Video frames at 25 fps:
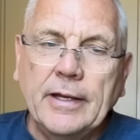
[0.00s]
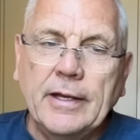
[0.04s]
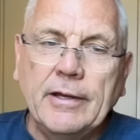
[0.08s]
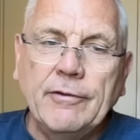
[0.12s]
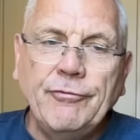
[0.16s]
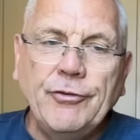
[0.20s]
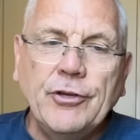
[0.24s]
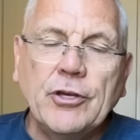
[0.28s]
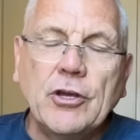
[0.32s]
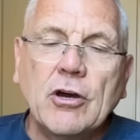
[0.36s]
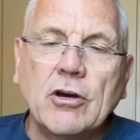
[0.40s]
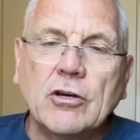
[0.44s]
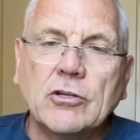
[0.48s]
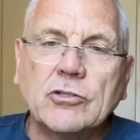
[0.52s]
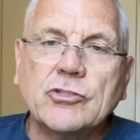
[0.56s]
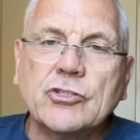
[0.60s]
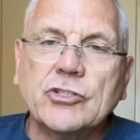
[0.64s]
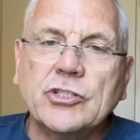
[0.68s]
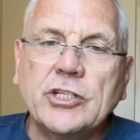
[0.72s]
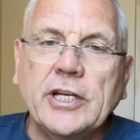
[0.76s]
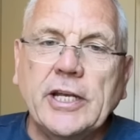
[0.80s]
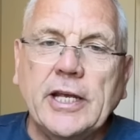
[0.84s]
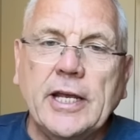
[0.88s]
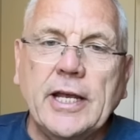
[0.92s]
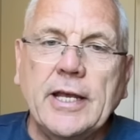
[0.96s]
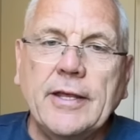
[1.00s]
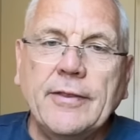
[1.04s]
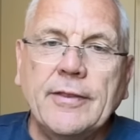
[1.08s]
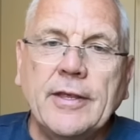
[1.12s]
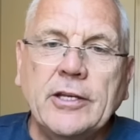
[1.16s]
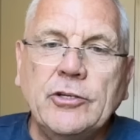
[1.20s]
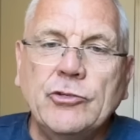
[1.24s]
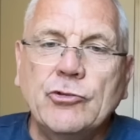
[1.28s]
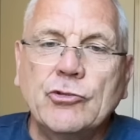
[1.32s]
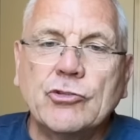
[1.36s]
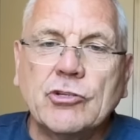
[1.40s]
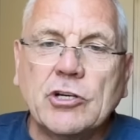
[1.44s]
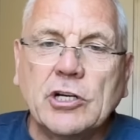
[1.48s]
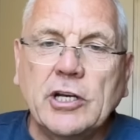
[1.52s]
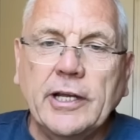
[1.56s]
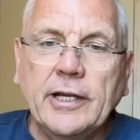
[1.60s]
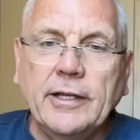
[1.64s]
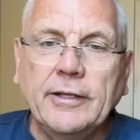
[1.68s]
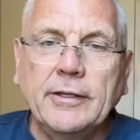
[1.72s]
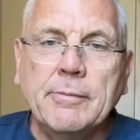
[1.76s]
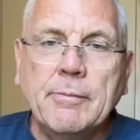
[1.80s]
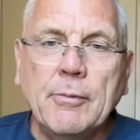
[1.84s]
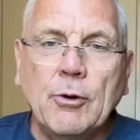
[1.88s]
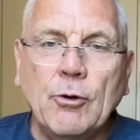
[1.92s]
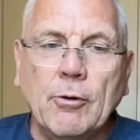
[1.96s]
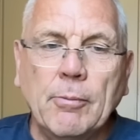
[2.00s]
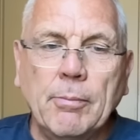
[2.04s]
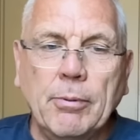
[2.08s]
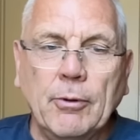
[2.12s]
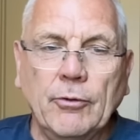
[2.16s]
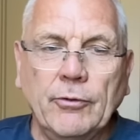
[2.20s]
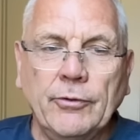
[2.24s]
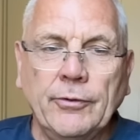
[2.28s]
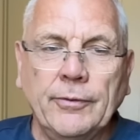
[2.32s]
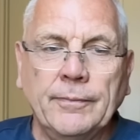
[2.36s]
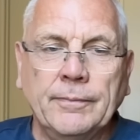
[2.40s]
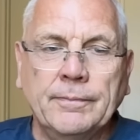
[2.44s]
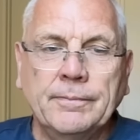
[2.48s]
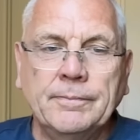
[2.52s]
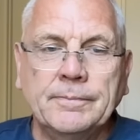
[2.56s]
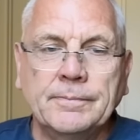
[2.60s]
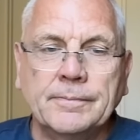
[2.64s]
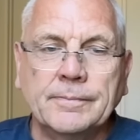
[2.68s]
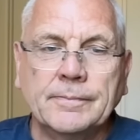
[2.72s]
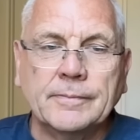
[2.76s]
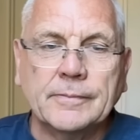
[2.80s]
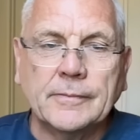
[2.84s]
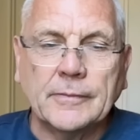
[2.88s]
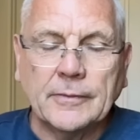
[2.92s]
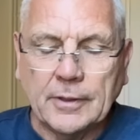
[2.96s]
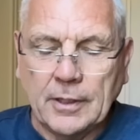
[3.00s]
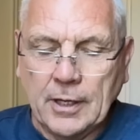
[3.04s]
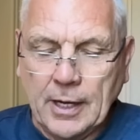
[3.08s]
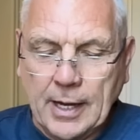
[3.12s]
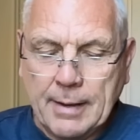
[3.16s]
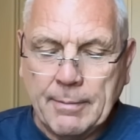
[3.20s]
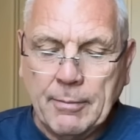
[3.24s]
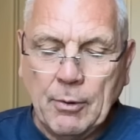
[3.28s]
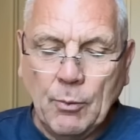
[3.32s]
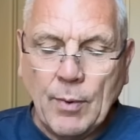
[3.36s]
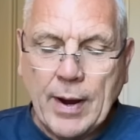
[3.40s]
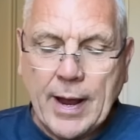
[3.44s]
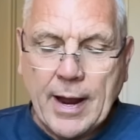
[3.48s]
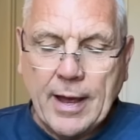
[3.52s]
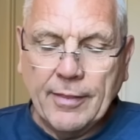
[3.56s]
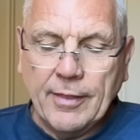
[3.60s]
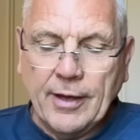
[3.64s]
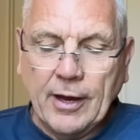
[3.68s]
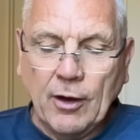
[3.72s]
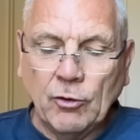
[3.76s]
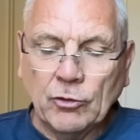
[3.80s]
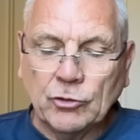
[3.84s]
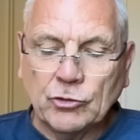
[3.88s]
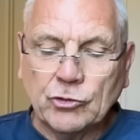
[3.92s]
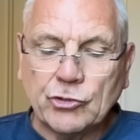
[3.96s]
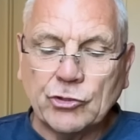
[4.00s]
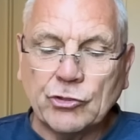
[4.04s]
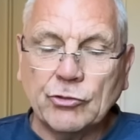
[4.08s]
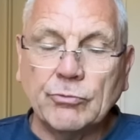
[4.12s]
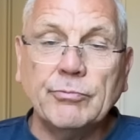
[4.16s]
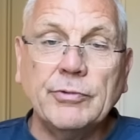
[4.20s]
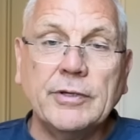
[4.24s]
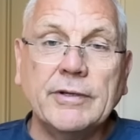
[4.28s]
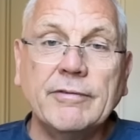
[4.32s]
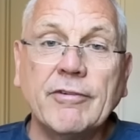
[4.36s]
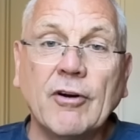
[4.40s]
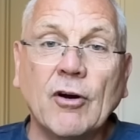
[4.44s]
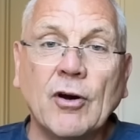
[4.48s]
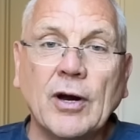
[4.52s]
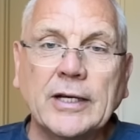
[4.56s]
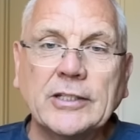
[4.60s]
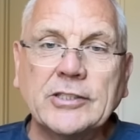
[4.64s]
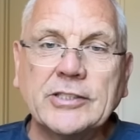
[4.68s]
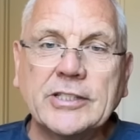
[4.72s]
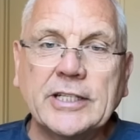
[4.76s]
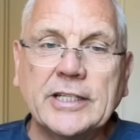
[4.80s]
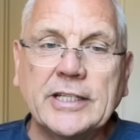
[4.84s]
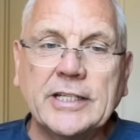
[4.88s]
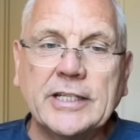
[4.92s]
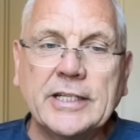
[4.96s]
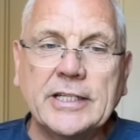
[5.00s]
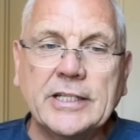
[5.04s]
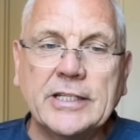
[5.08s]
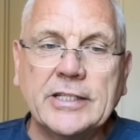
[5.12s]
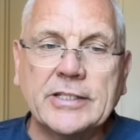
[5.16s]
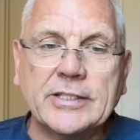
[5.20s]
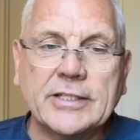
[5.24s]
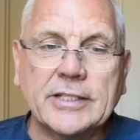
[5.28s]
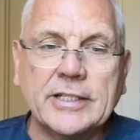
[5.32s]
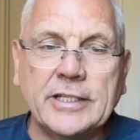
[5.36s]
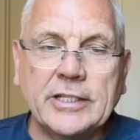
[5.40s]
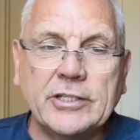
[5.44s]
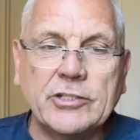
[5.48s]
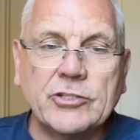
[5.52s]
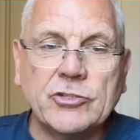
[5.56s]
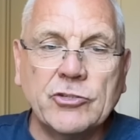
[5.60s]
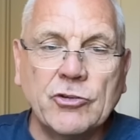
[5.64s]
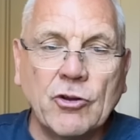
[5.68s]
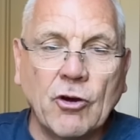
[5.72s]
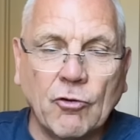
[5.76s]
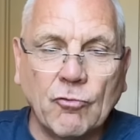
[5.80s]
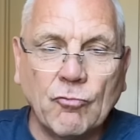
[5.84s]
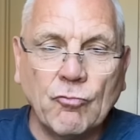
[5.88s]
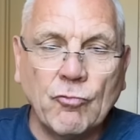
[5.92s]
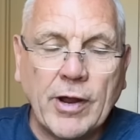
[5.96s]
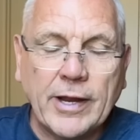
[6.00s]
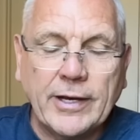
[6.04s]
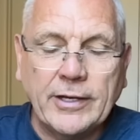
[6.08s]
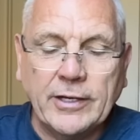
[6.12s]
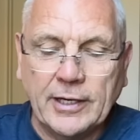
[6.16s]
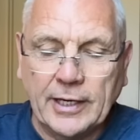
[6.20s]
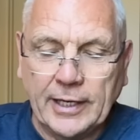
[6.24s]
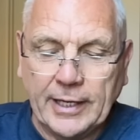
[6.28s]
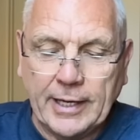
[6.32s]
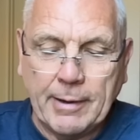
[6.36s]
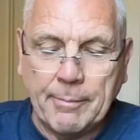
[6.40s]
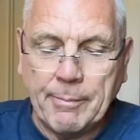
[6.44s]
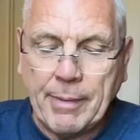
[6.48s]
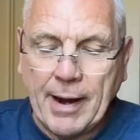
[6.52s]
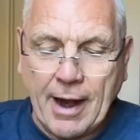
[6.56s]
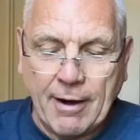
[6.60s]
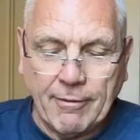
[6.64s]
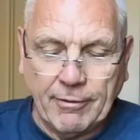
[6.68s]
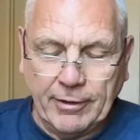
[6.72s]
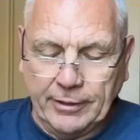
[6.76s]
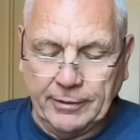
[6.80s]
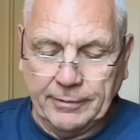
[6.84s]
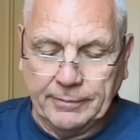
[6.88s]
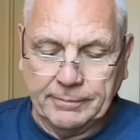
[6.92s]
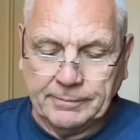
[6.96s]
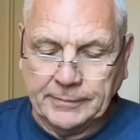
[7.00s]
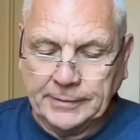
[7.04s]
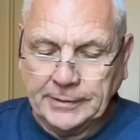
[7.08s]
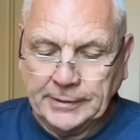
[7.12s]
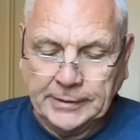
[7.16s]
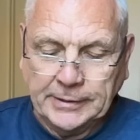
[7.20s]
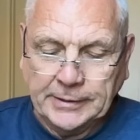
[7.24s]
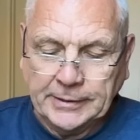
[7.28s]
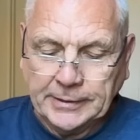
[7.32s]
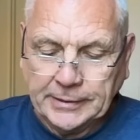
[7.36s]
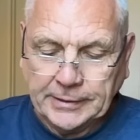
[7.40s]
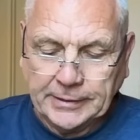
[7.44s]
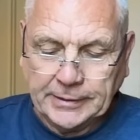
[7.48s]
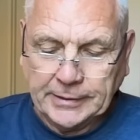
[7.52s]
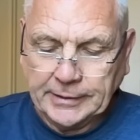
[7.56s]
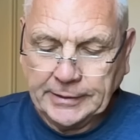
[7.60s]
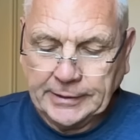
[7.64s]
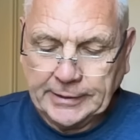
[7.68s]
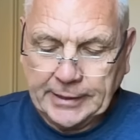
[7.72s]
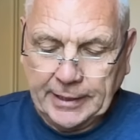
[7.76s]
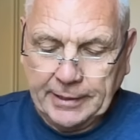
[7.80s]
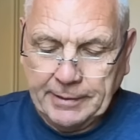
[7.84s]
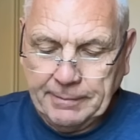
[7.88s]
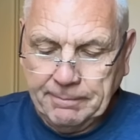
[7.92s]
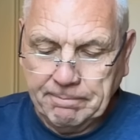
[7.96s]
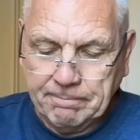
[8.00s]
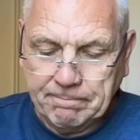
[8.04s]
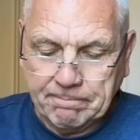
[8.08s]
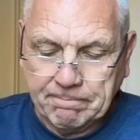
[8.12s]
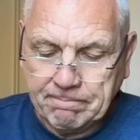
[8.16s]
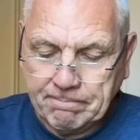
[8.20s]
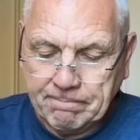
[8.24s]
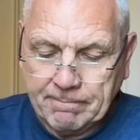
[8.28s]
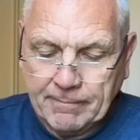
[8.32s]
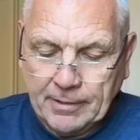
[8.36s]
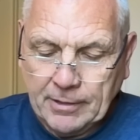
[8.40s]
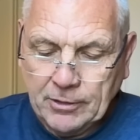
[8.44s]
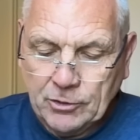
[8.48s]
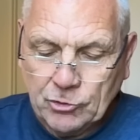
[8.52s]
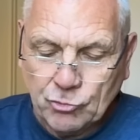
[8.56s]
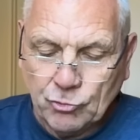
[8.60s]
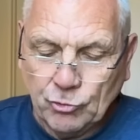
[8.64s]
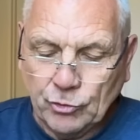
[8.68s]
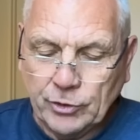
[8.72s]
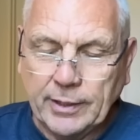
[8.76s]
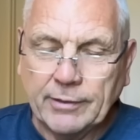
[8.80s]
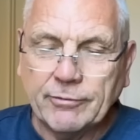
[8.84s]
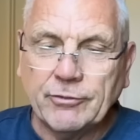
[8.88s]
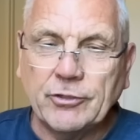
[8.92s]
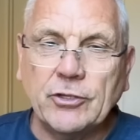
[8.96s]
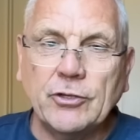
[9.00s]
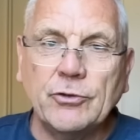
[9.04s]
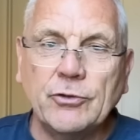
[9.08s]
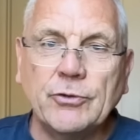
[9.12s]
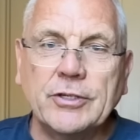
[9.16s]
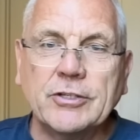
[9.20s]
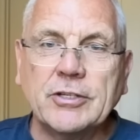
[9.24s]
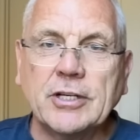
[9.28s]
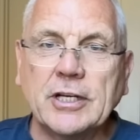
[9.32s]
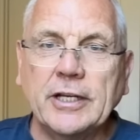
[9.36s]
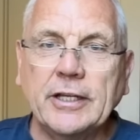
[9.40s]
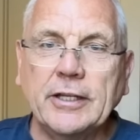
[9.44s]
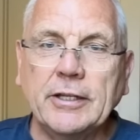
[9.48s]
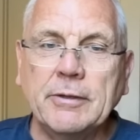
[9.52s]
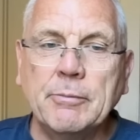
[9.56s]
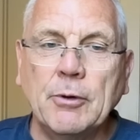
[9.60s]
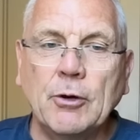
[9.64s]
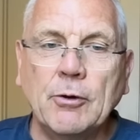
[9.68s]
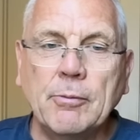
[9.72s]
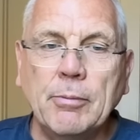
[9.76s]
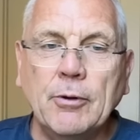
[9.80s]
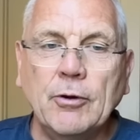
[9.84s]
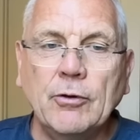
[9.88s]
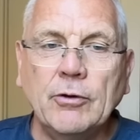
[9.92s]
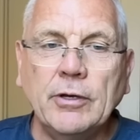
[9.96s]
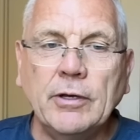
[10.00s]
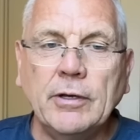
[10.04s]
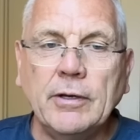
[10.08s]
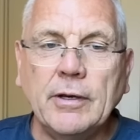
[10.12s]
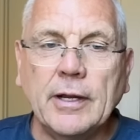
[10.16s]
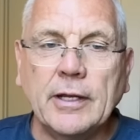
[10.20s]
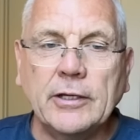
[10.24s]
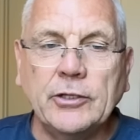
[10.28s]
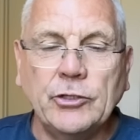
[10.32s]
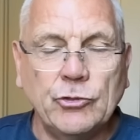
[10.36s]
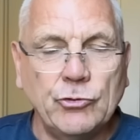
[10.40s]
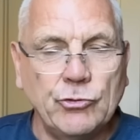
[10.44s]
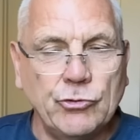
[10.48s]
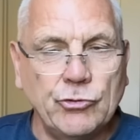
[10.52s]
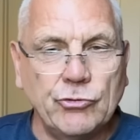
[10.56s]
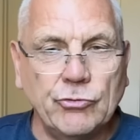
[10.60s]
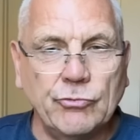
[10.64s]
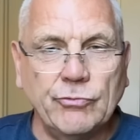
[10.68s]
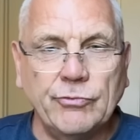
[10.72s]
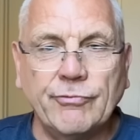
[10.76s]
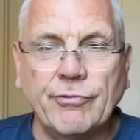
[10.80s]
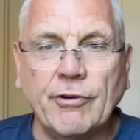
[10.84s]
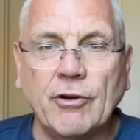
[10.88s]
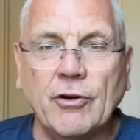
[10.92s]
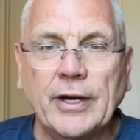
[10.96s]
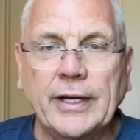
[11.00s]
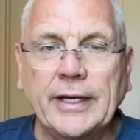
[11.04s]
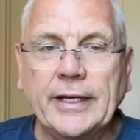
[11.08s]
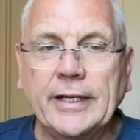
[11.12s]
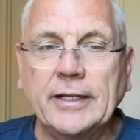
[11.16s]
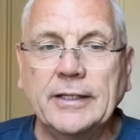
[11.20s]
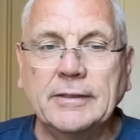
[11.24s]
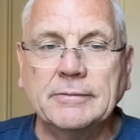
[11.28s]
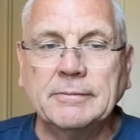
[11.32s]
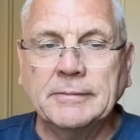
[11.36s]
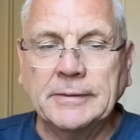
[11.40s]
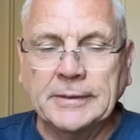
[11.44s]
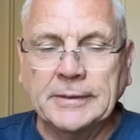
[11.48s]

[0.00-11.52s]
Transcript: If you can't see it, then just click the more button. I am aware that on some devices it's not readily apparent, okay? All you have to do is click the more button and you should find it.